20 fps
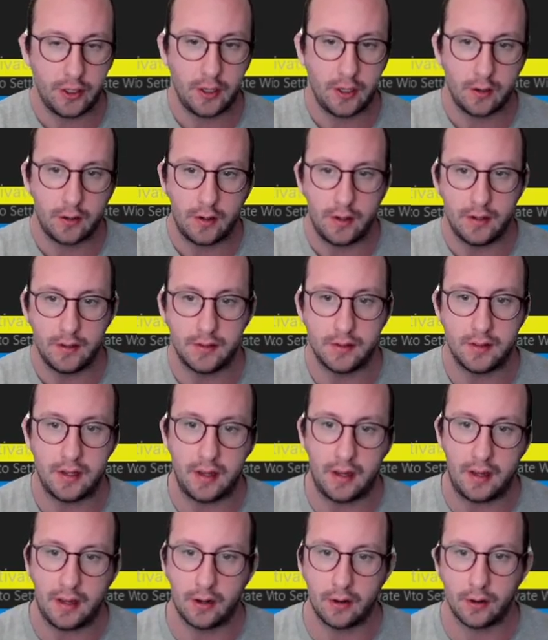here is
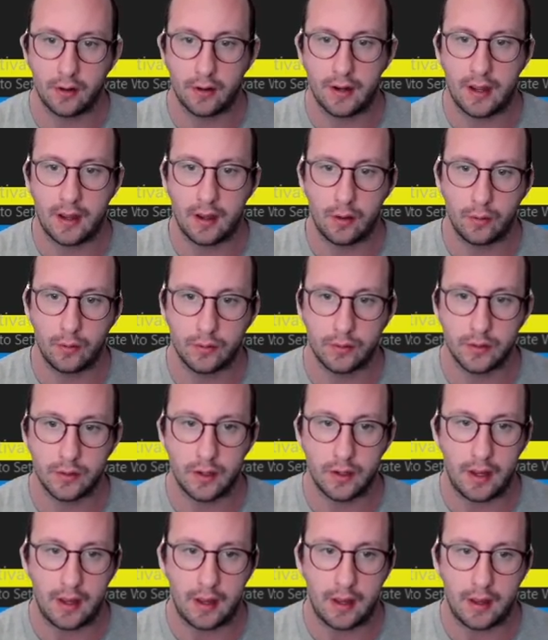the inner
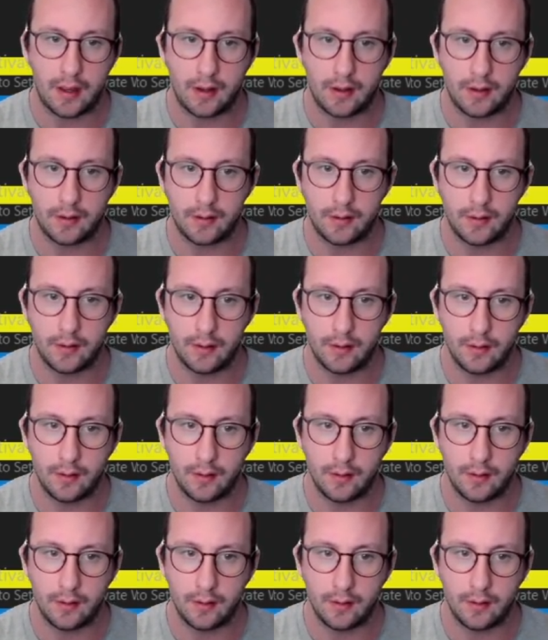count and